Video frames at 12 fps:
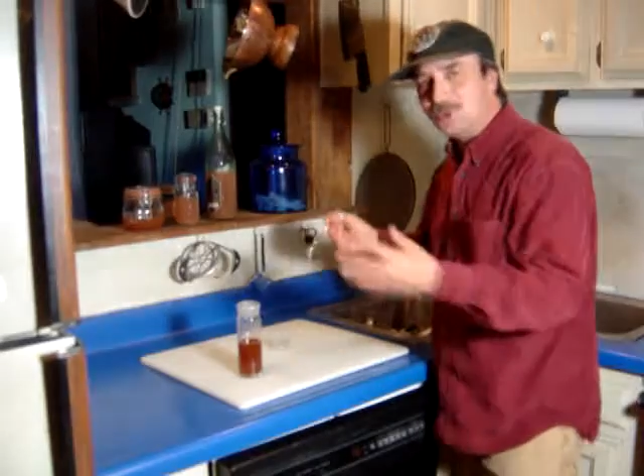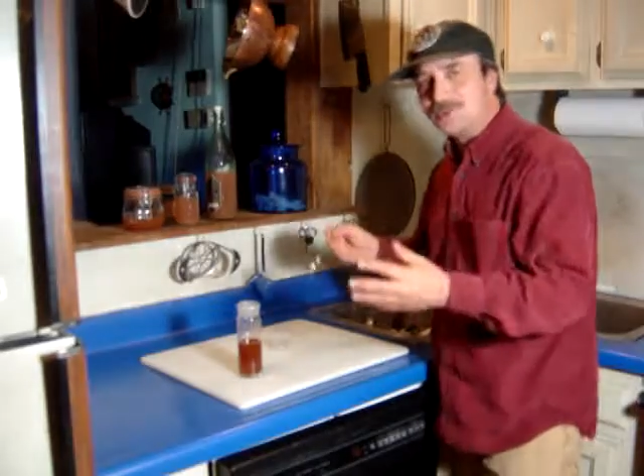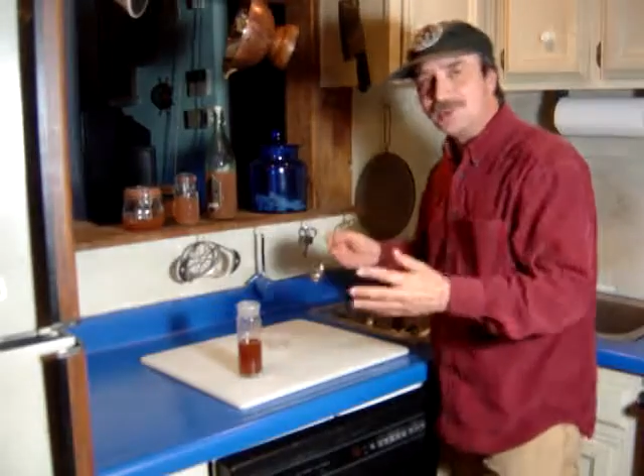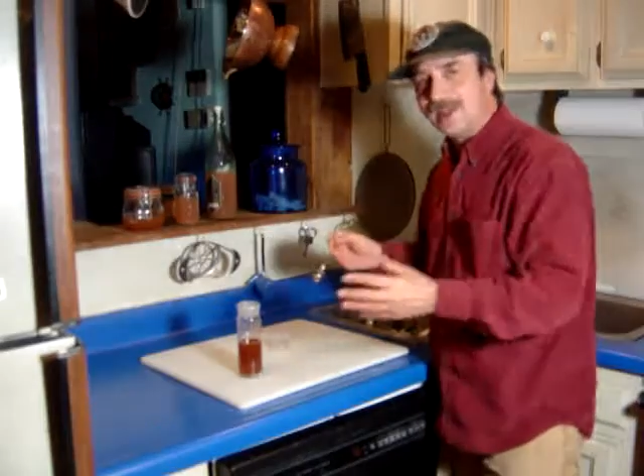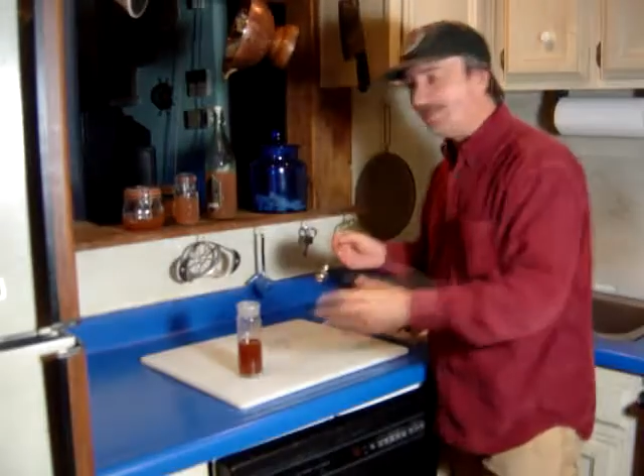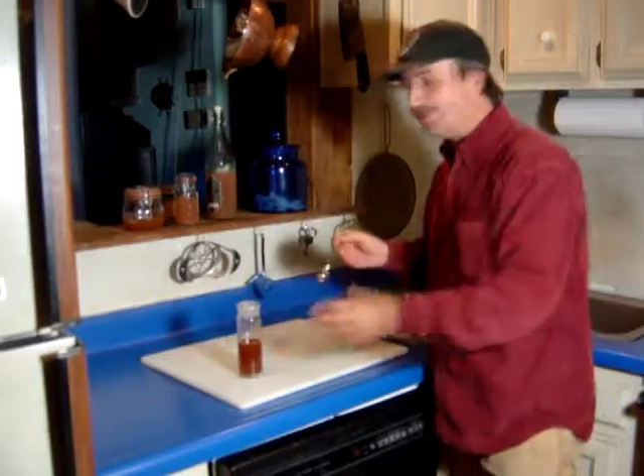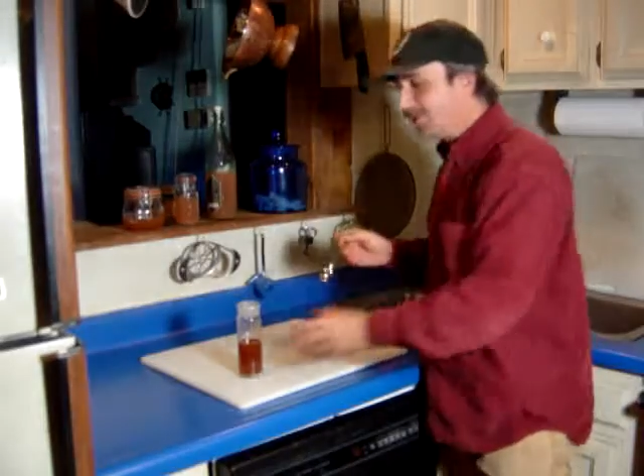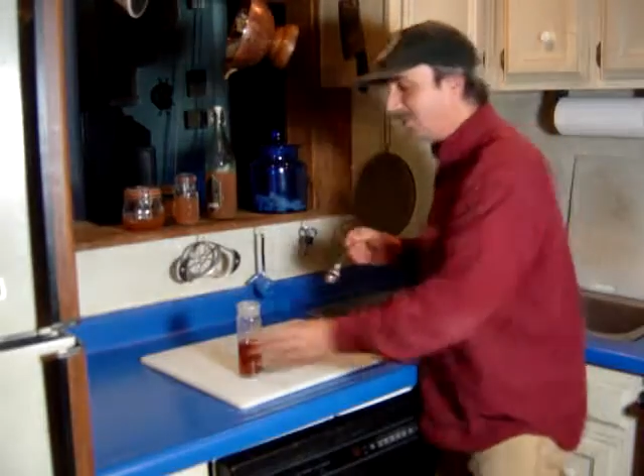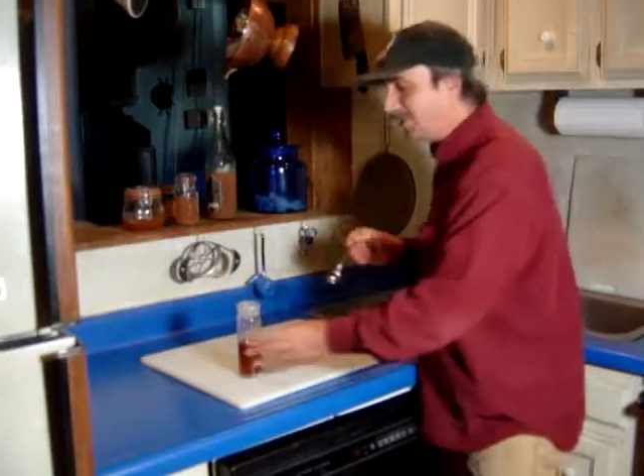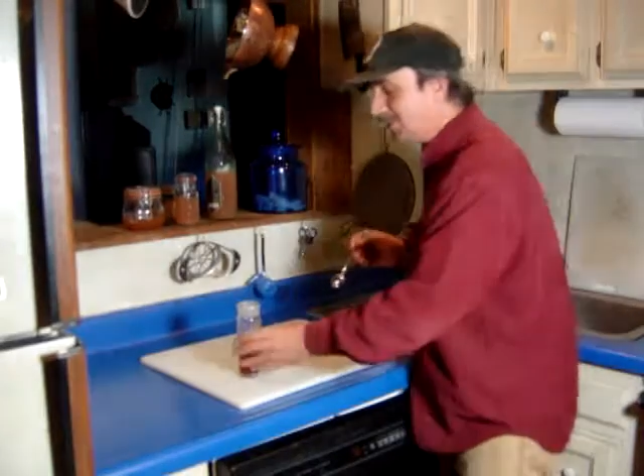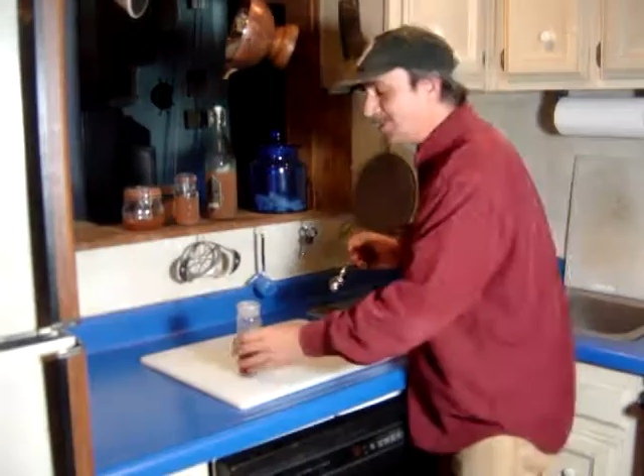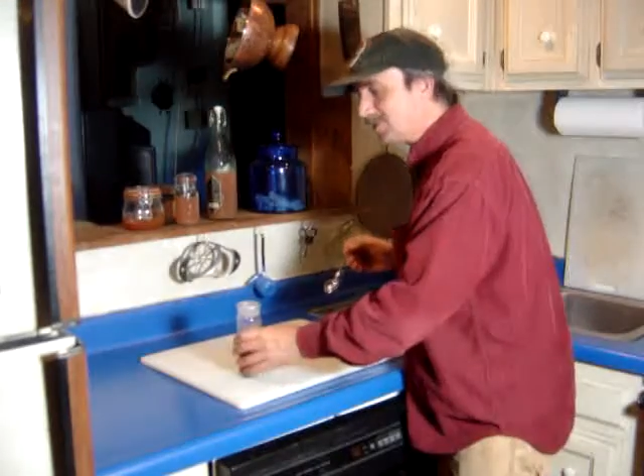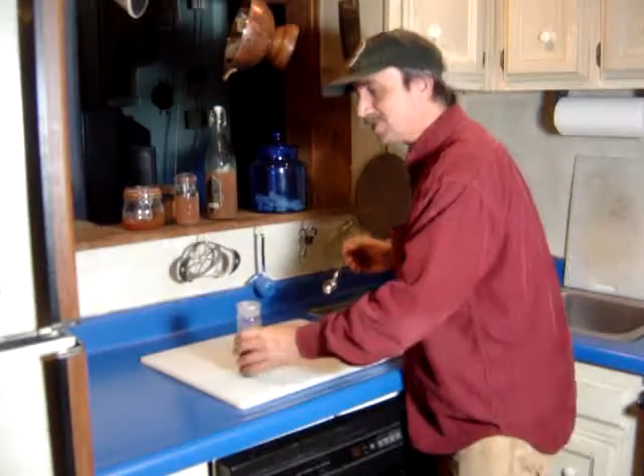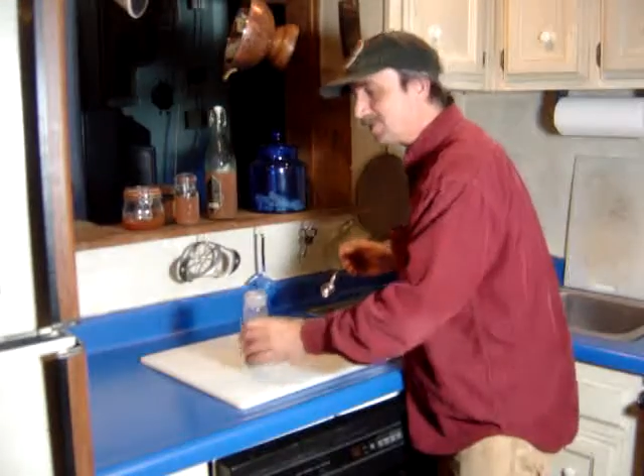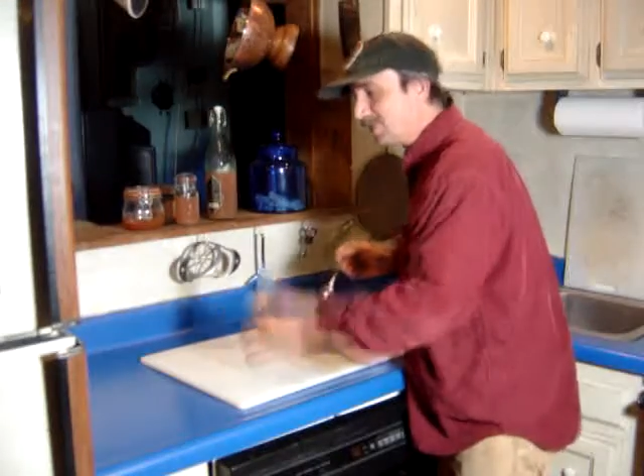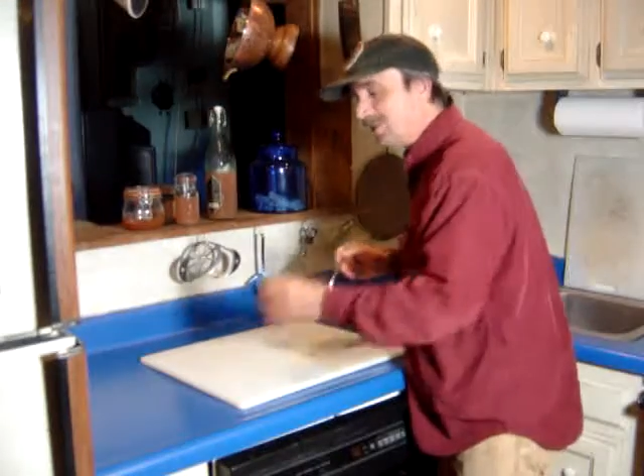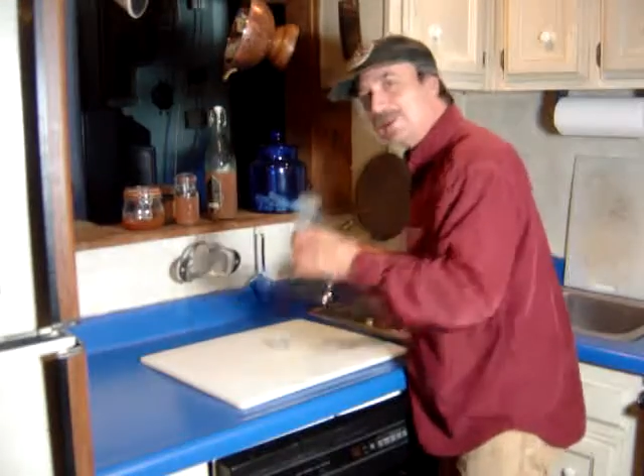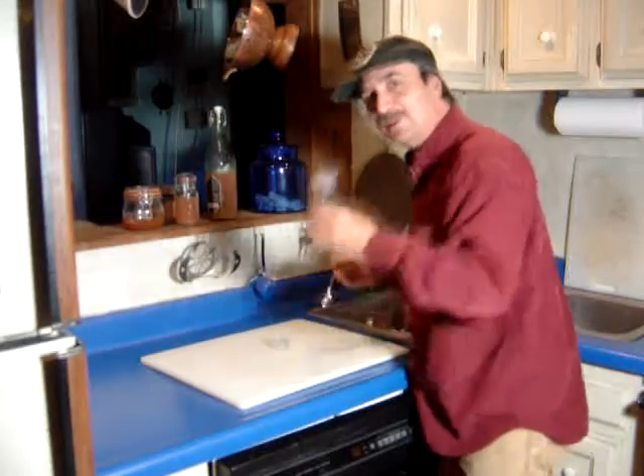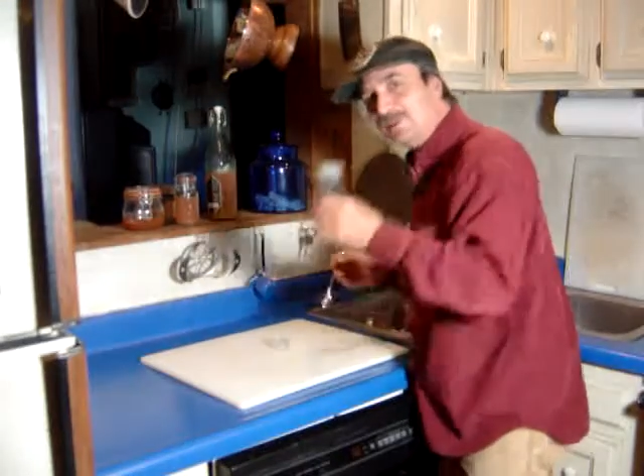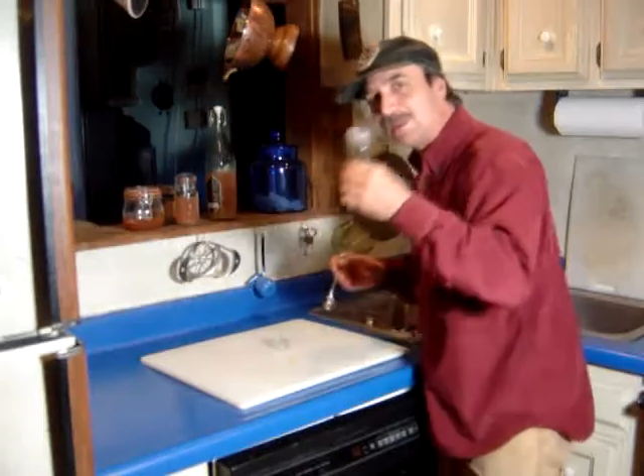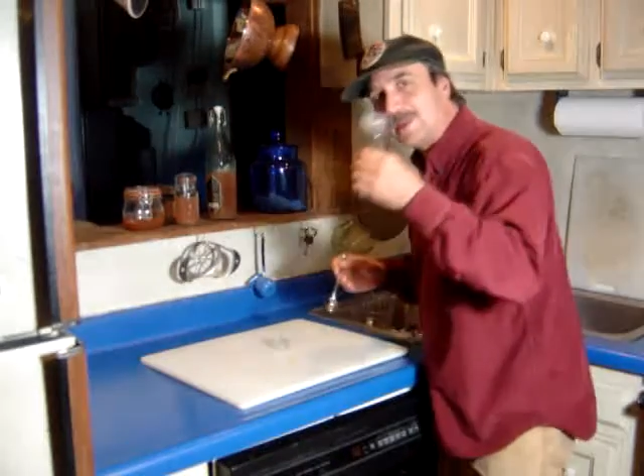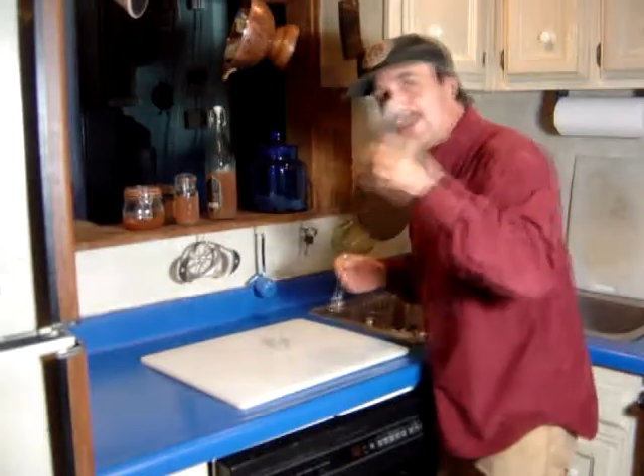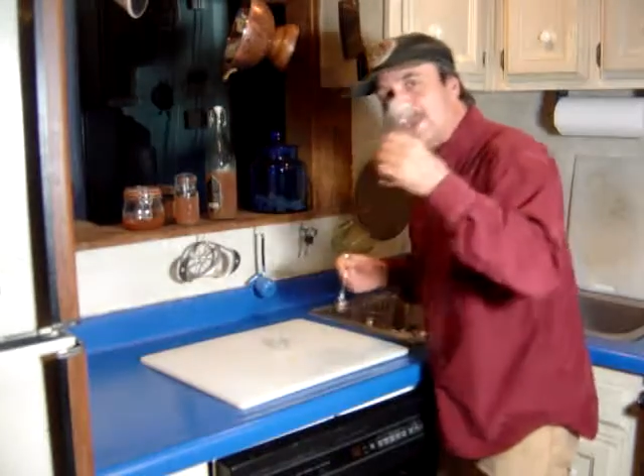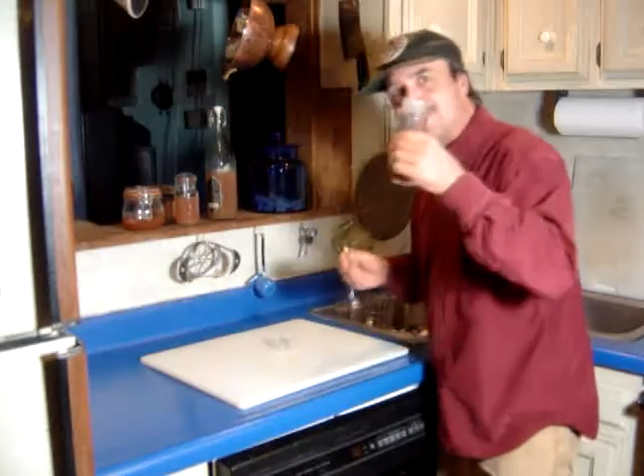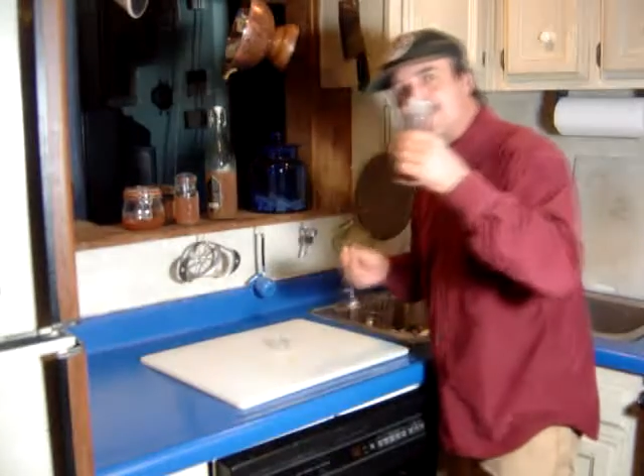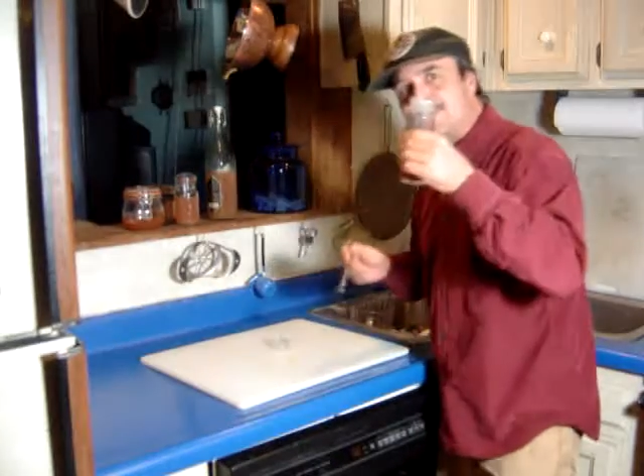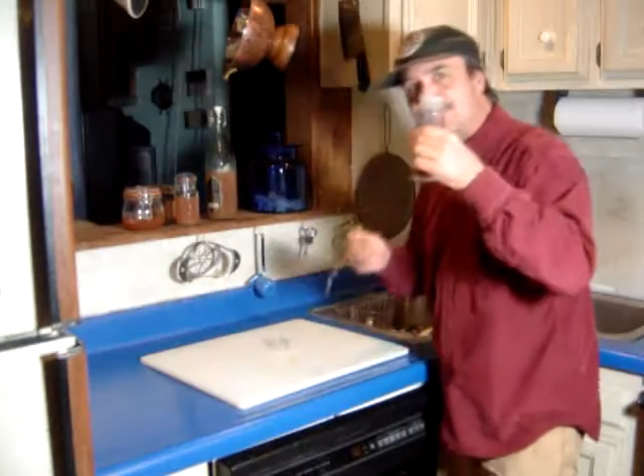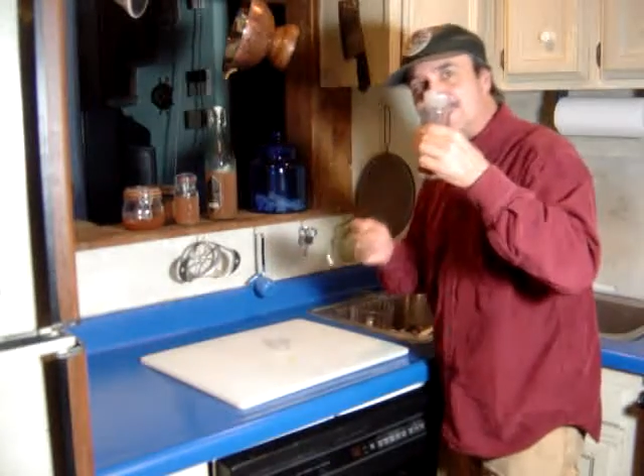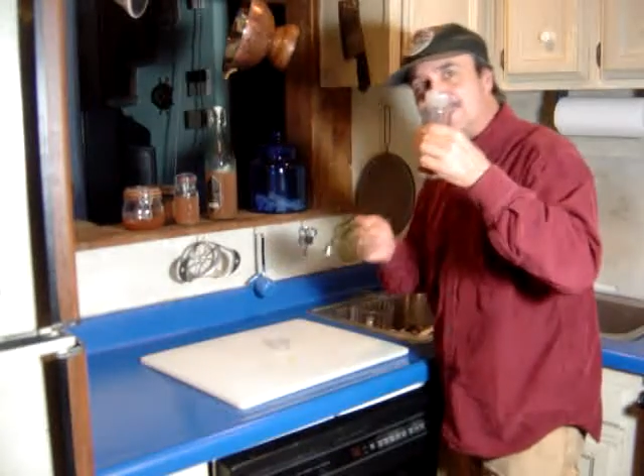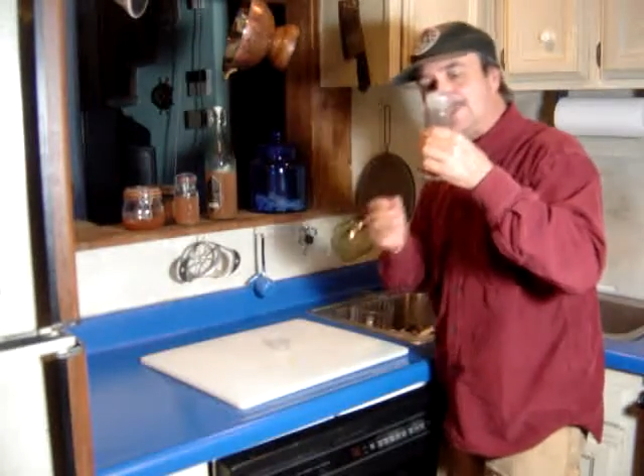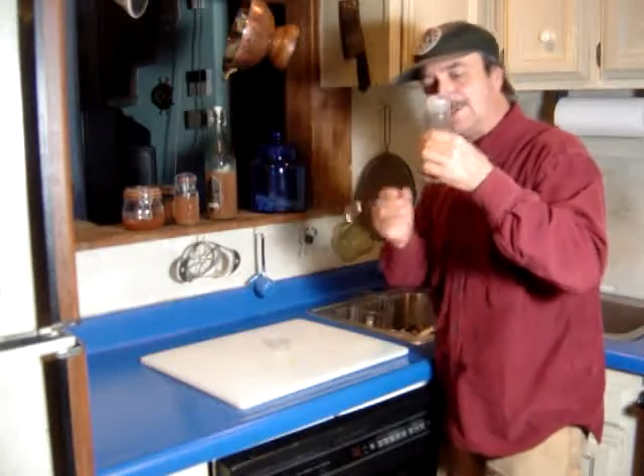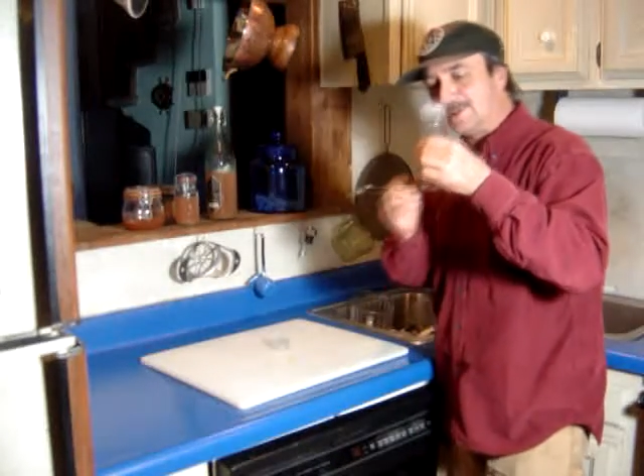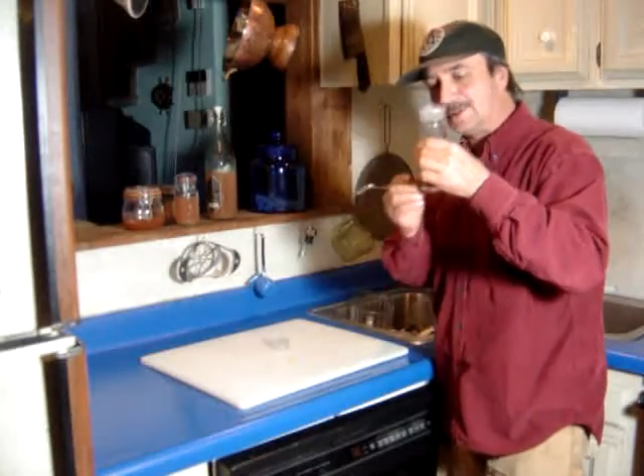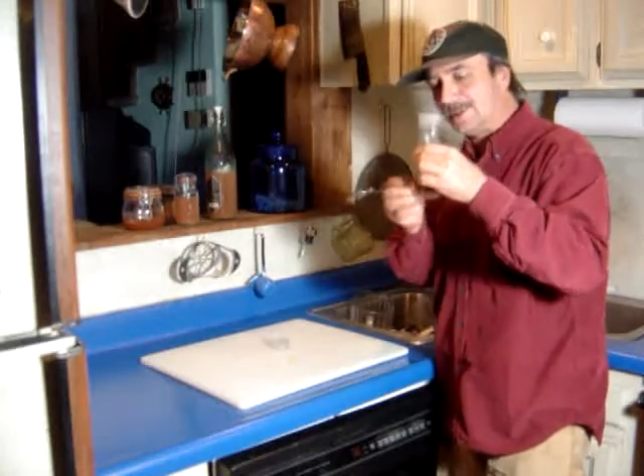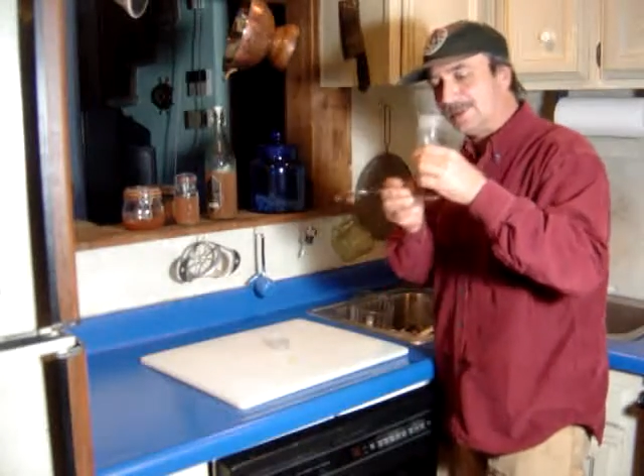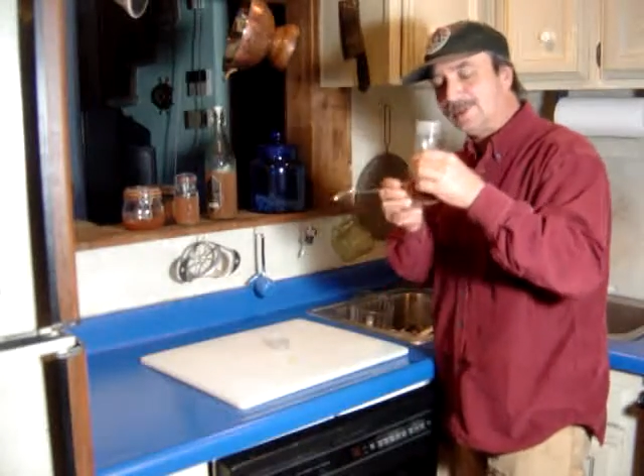no doubt that this will last indefinitely.